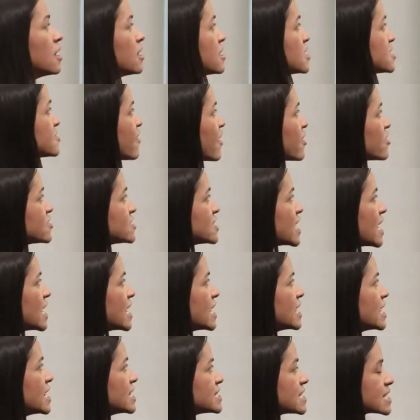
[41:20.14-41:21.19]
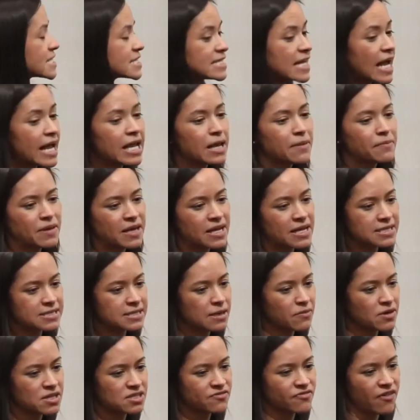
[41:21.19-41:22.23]
This father said, It's exciting being
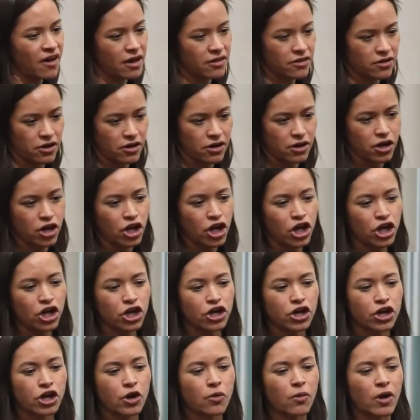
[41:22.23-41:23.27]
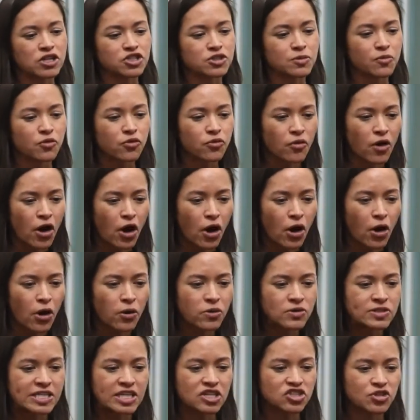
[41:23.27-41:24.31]
someone's father. You're going to watch him
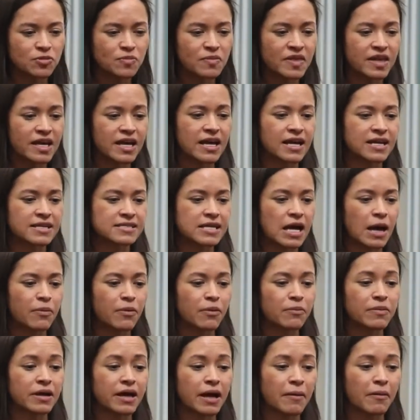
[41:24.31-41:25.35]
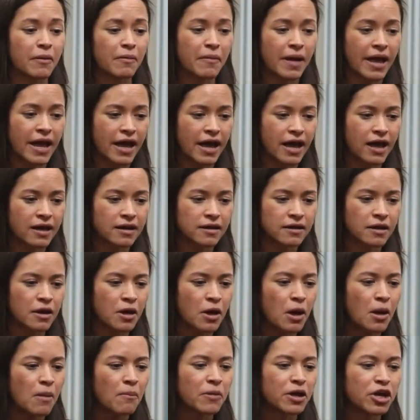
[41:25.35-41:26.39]
grow, teach him things, help him become a man.
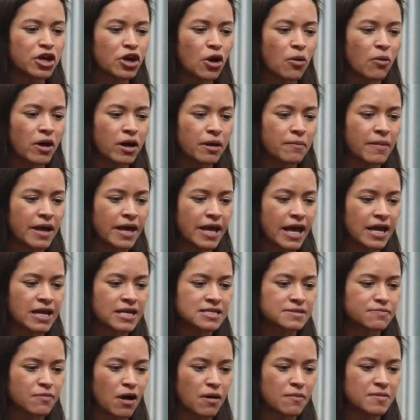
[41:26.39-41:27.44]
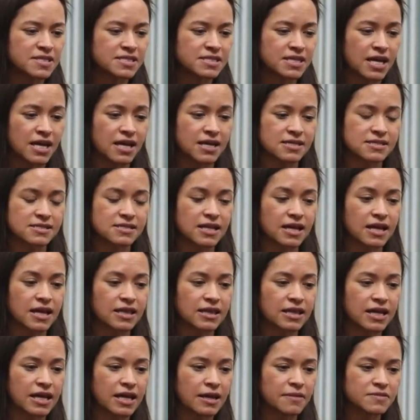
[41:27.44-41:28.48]
But you don't want to make any small mistakes that
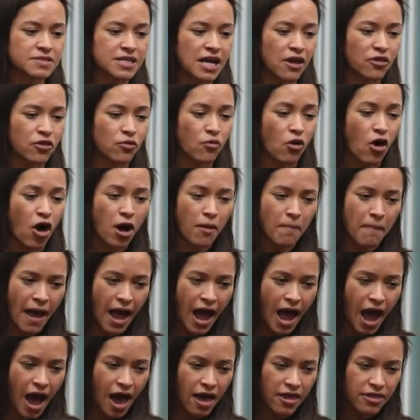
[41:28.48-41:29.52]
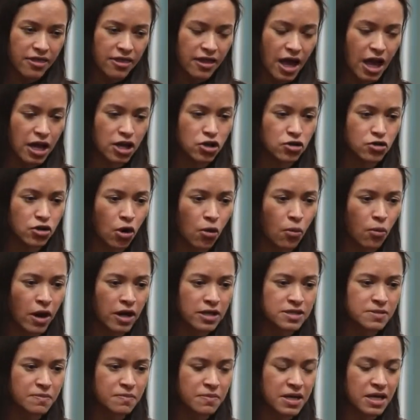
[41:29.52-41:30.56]
can lead him down the wrong path, and you don't
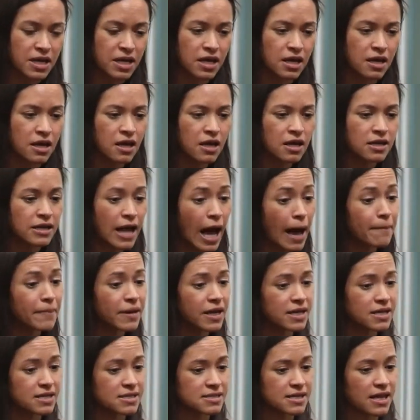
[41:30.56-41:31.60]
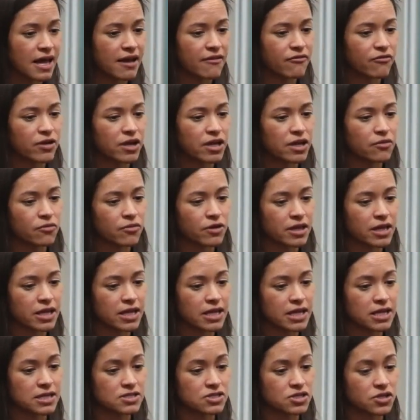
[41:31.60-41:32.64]
want to be not be in his life when he really
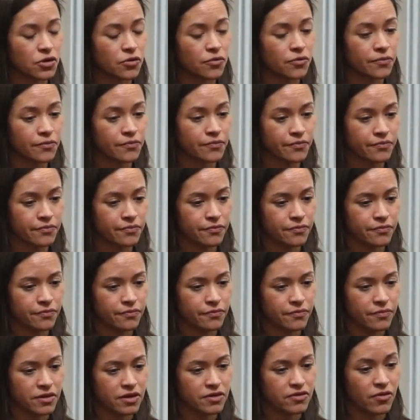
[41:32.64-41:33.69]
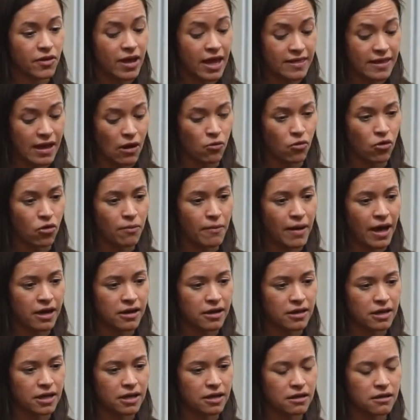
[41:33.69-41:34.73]
needs you. So again, that role
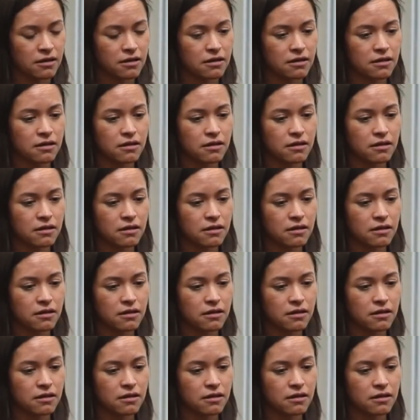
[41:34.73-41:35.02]
modeling.